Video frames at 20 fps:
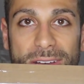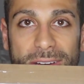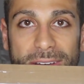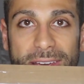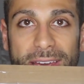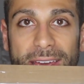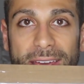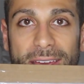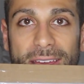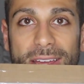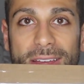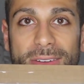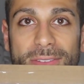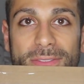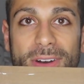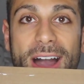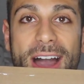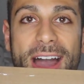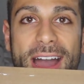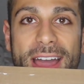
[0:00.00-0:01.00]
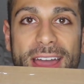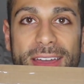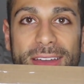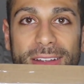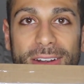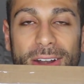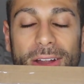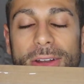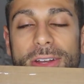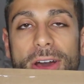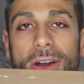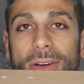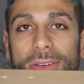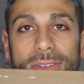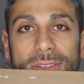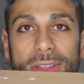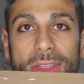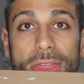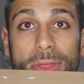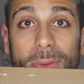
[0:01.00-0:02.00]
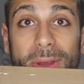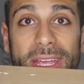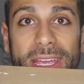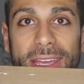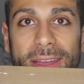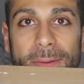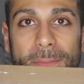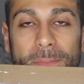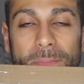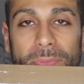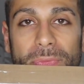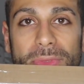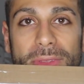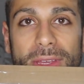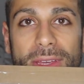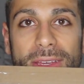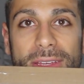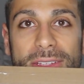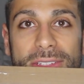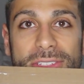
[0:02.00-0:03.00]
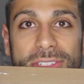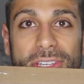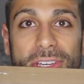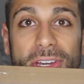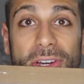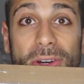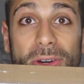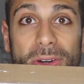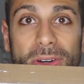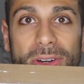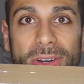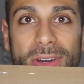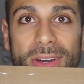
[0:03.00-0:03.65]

Okay, five, oh no, three, two,